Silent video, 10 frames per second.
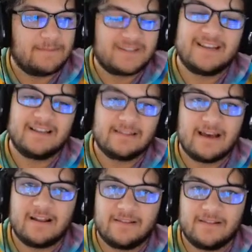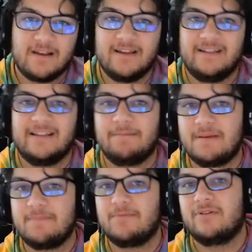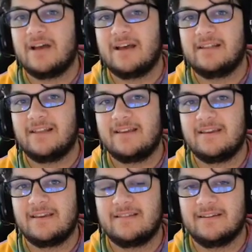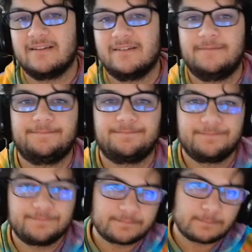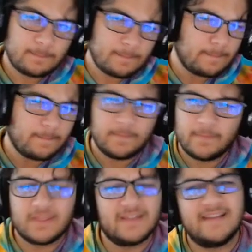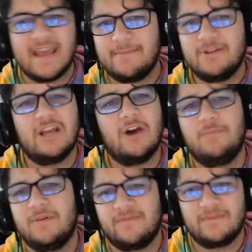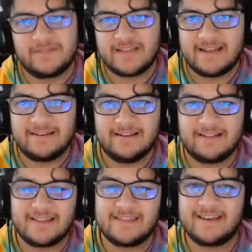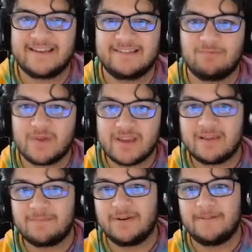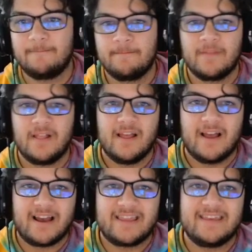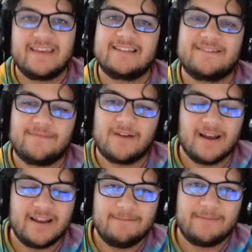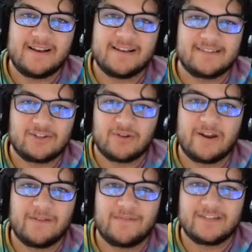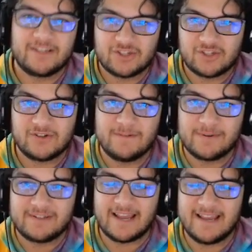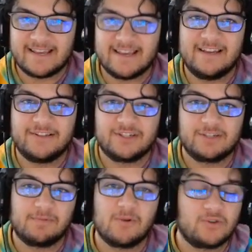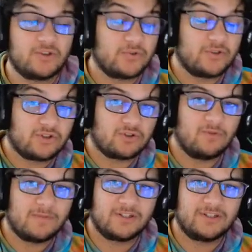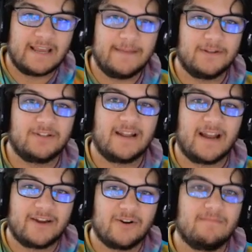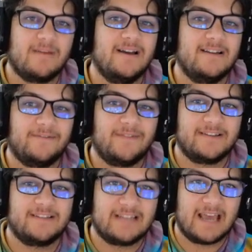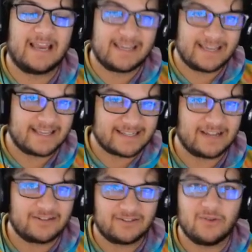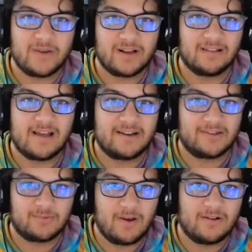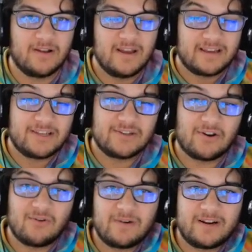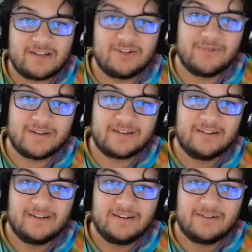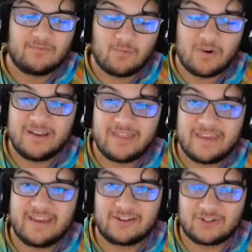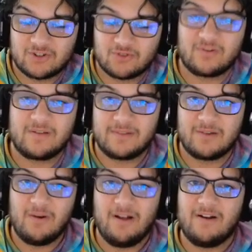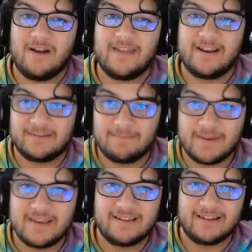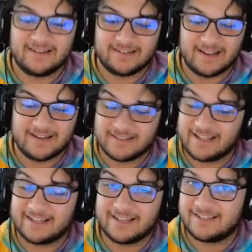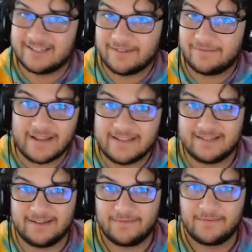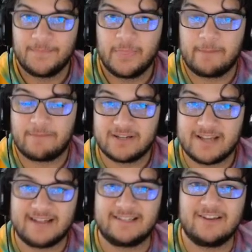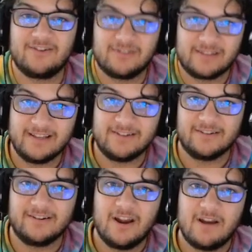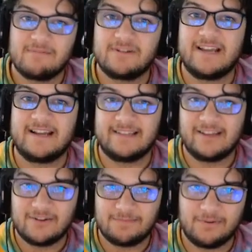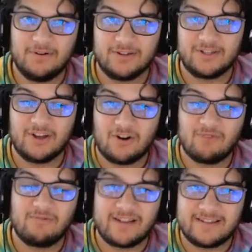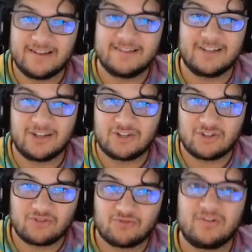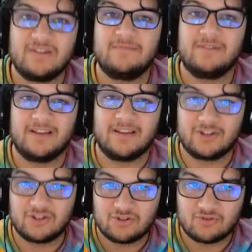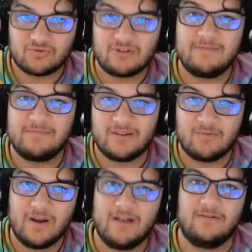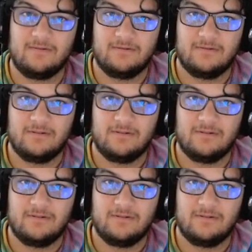I'm seeing a lot online, like, people are not liking the damage output from Zetton. They think he's weak, but I think it's fine because the trade-off is he's super tanky and his explosion is doing so much damage that I don't mind if his attack is not doing a lot as well. He's already doing one thing extremely well, and that is being, like, defensive, protecting your leader, protecting your push. He already does it extremely, extremely well.